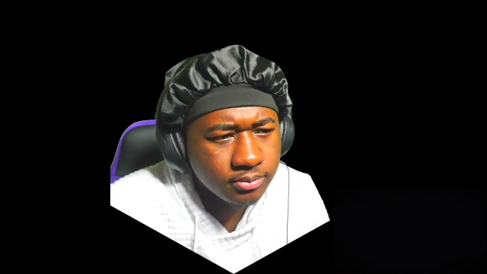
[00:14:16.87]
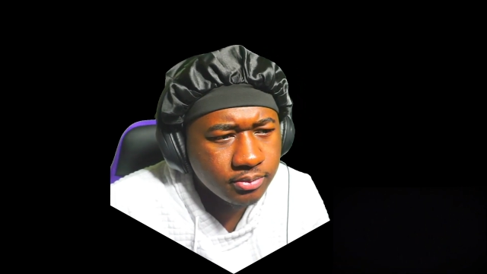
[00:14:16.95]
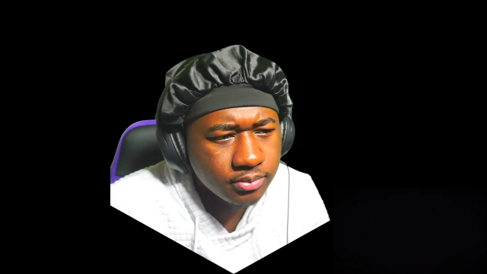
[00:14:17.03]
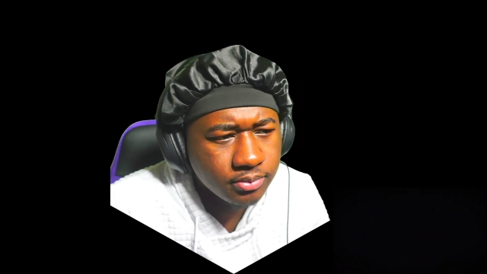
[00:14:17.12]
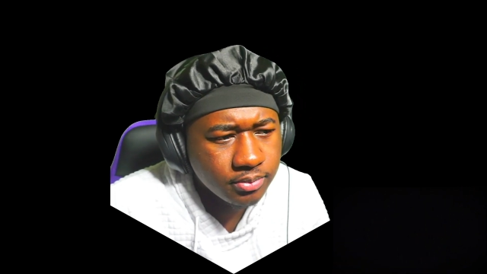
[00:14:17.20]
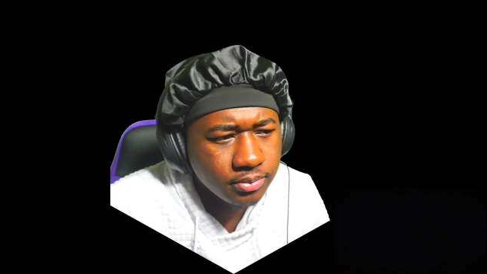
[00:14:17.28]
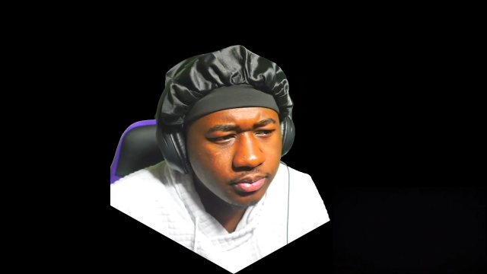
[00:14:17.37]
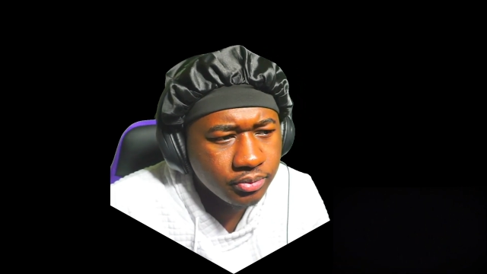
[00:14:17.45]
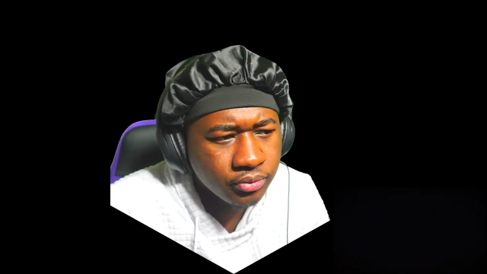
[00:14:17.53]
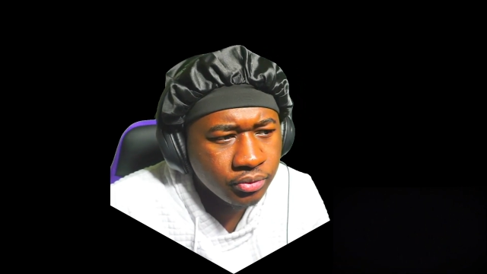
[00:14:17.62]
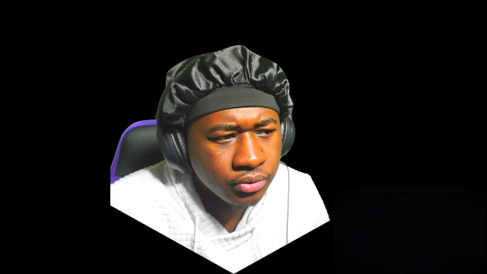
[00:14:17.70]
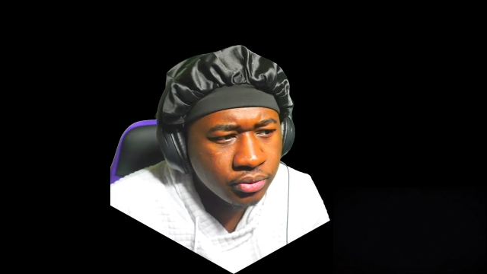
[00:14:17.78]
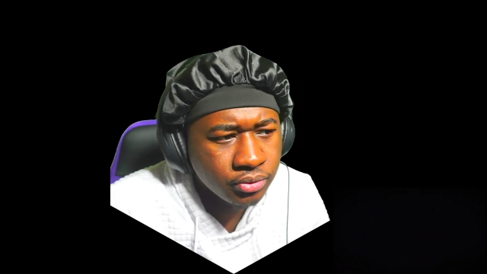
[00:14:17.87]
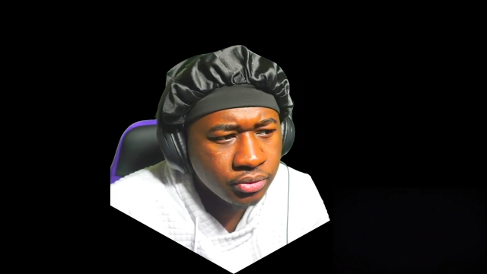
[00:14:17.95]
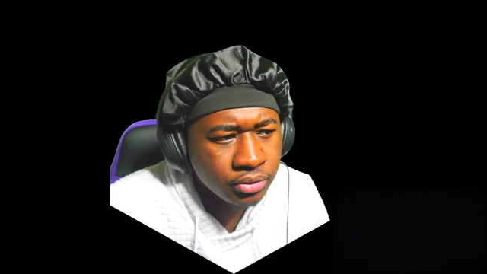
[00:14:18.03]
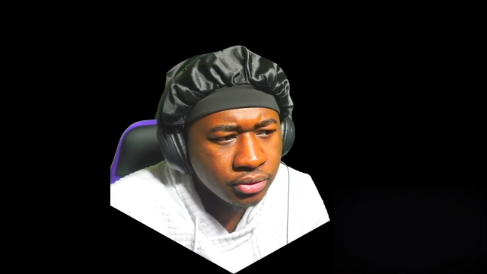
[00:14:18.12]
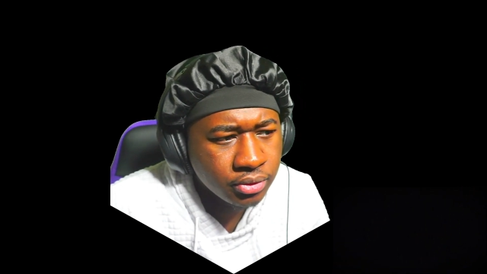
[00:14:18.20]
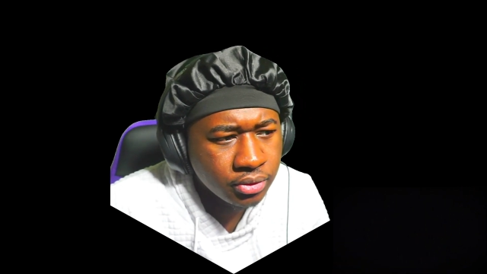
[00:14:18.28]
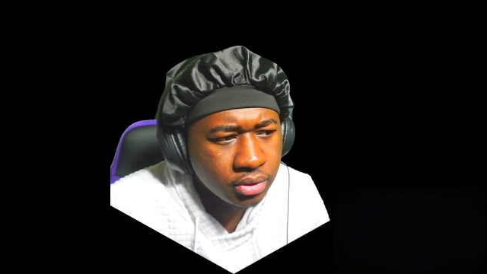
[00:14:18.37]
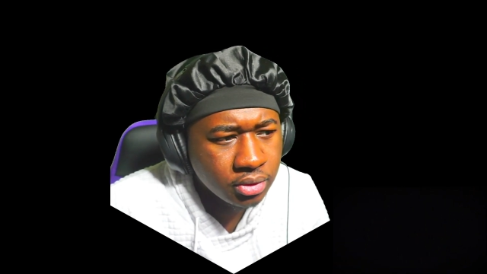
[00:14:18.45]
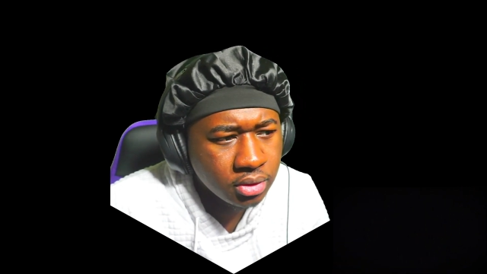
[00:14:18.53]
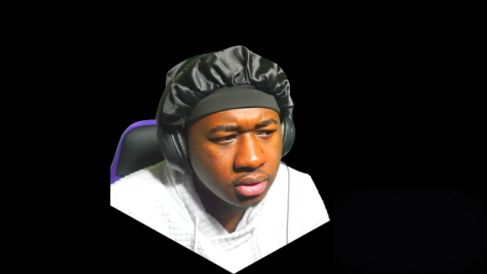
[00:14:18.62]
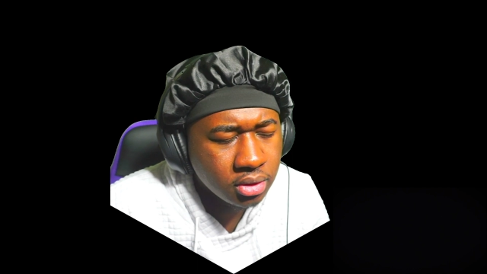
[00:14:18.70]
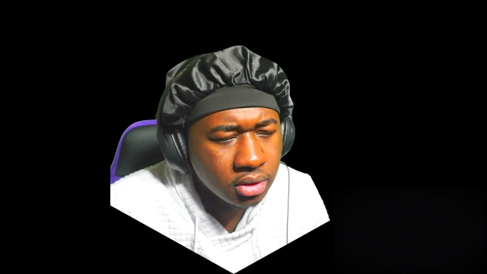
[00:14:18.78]

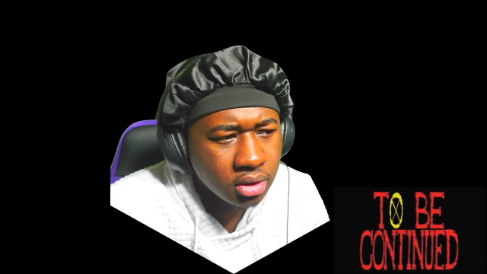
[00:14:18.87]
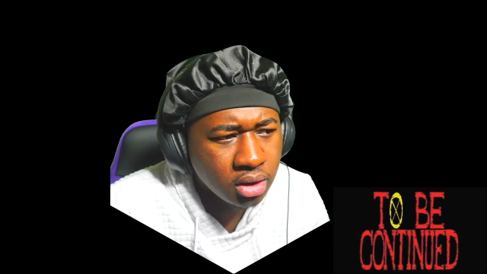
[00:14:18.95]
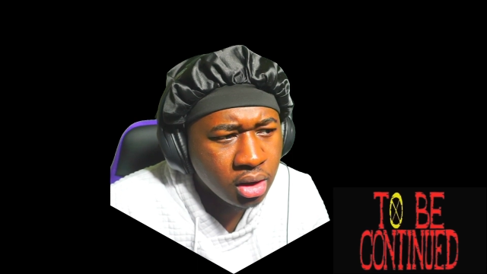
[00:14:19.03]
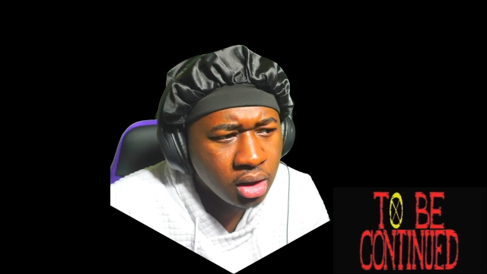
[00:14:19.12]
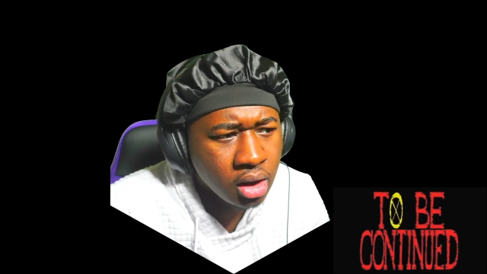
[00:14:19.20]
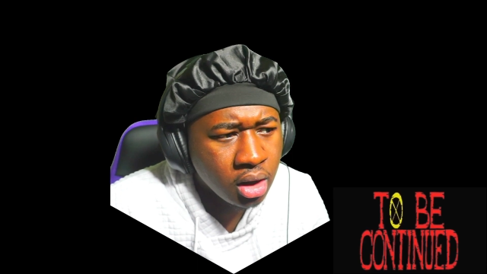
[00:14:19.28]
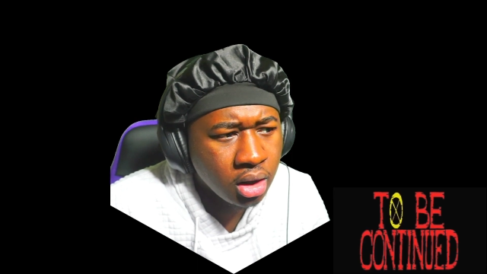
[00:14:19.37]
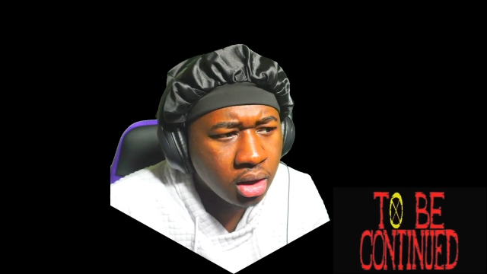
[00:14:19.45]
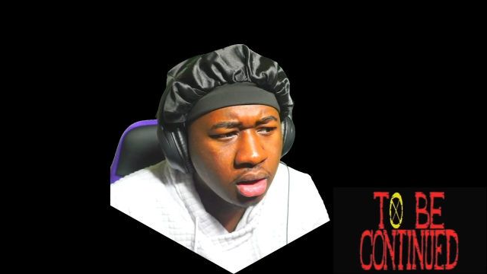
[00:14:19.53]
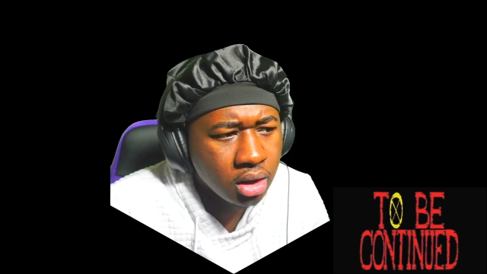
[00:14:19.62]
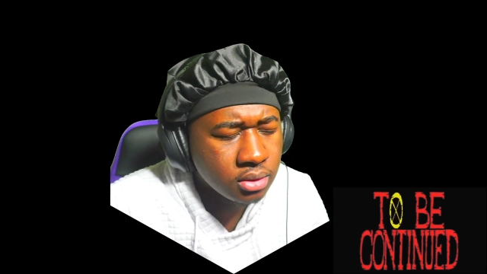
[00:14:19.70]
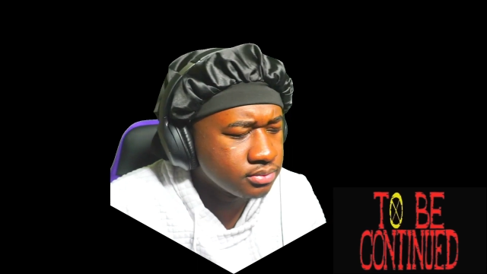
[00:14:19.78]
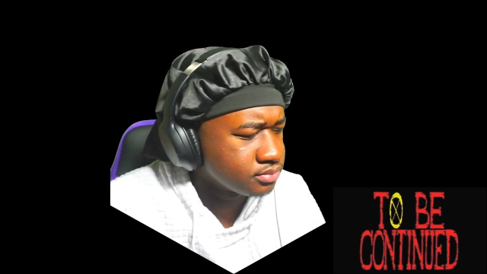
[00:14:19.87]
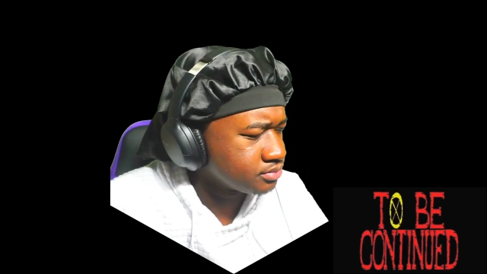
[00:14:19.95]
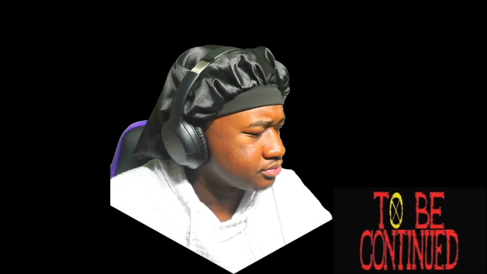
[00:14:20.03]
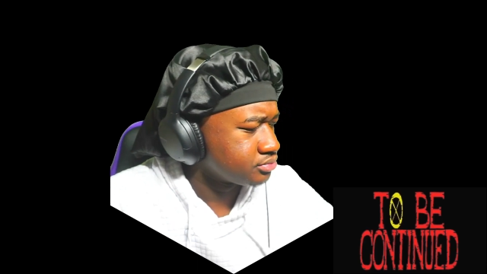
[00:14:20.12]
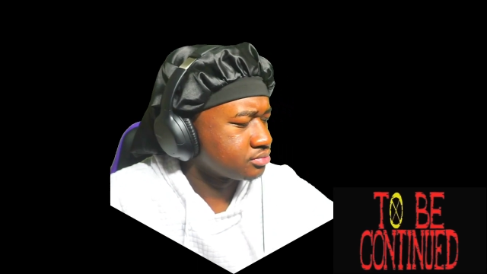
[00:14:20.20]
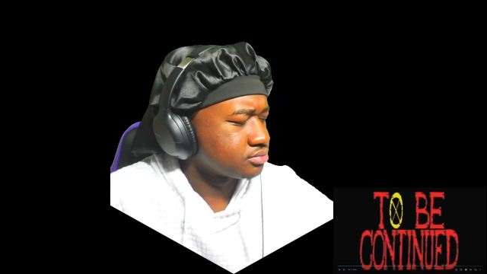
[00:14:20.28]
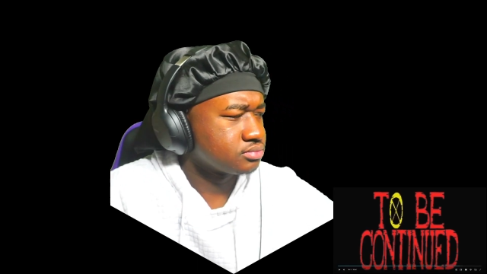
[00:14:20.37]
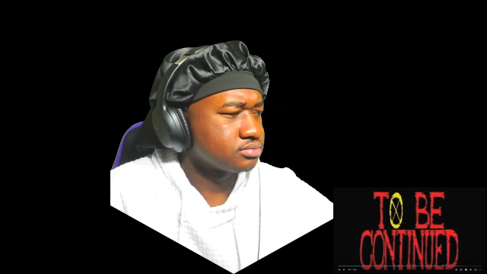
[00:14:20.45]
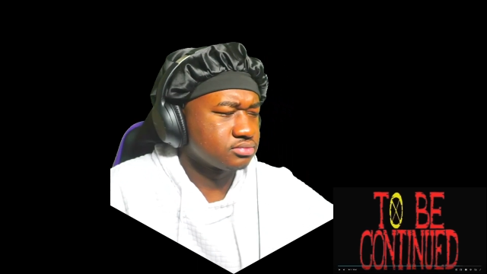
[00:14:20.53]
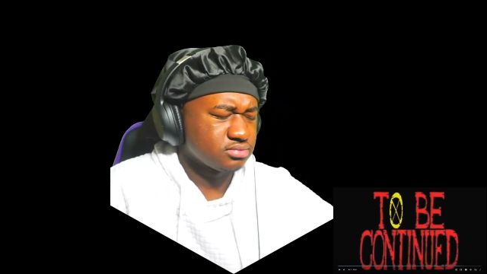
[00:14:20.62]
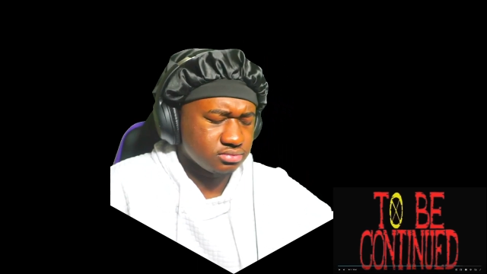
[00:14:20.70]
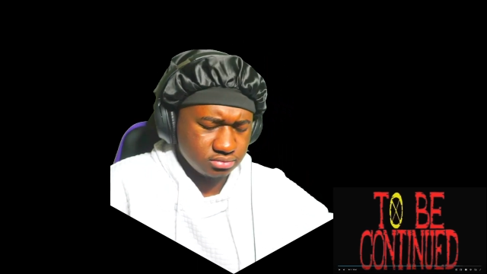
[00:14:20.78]

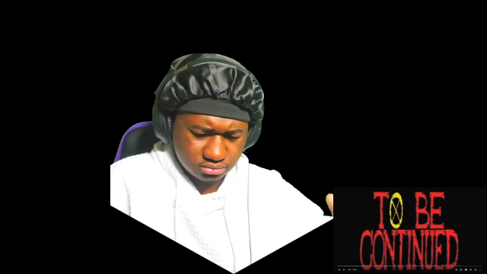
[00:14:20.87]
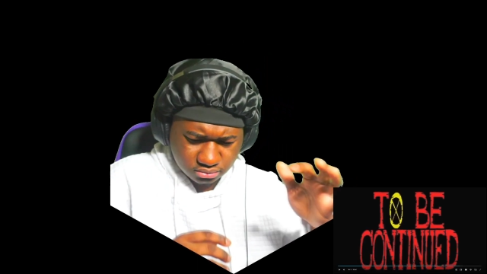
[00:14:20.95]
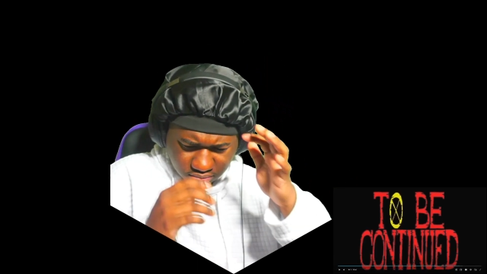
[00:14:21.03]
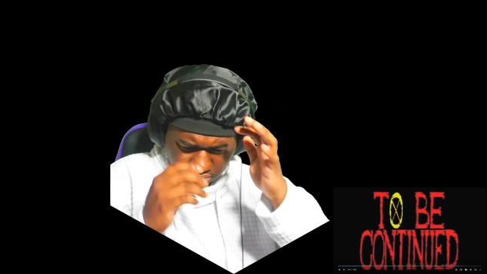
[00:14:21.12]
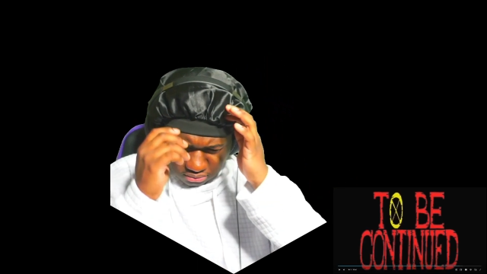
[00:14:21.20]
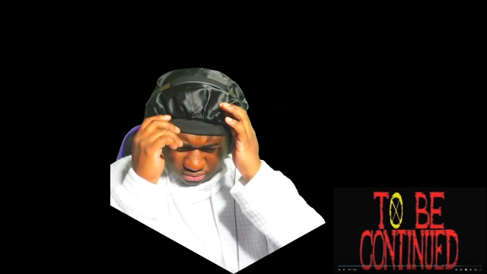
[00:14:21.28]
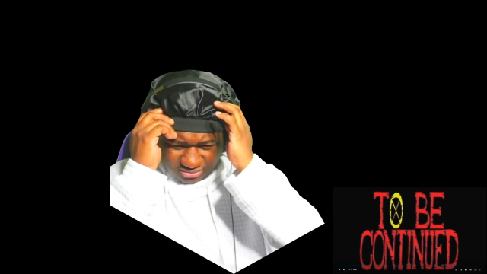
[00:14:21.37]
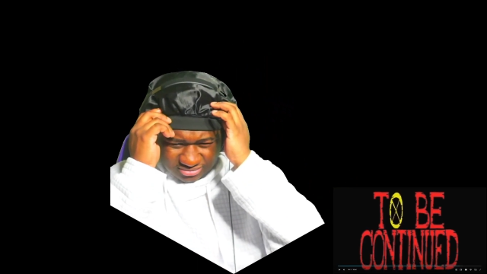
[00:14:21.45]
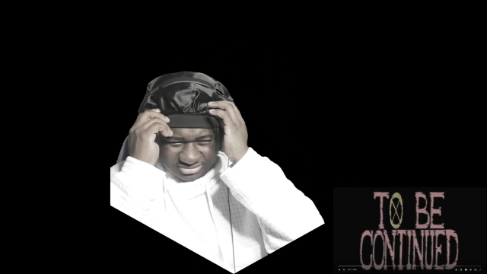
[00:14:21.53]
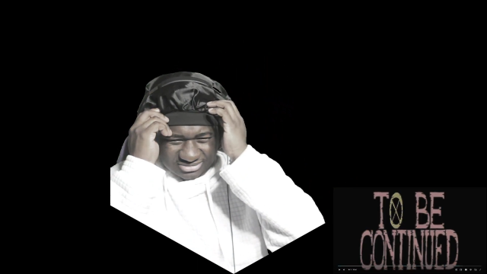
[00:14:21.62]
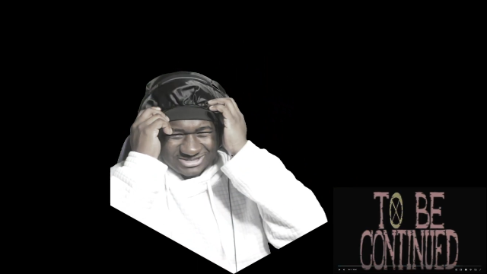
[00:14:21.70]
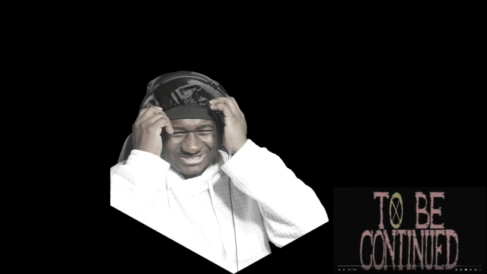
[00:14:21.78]
Nothing is said.